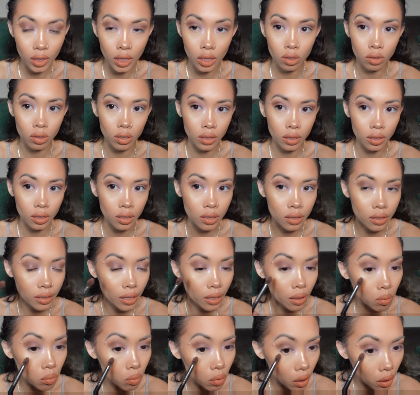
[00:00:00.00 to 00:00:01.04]
Using the
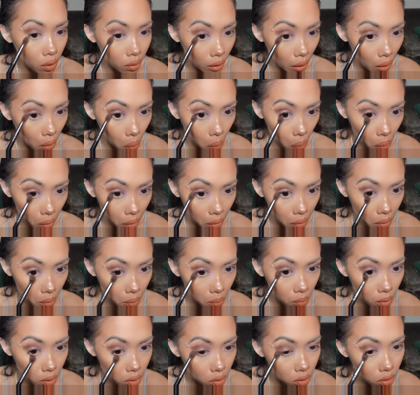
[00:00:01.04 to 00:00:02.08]
same brown that corner,
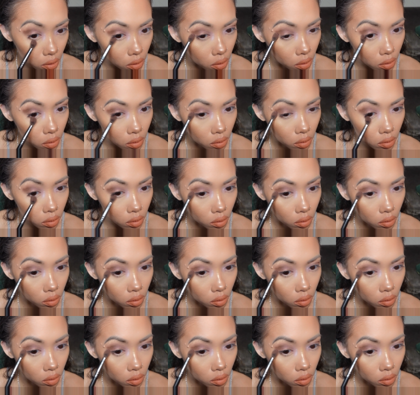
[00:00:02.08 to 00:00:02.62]
I'm gonna just put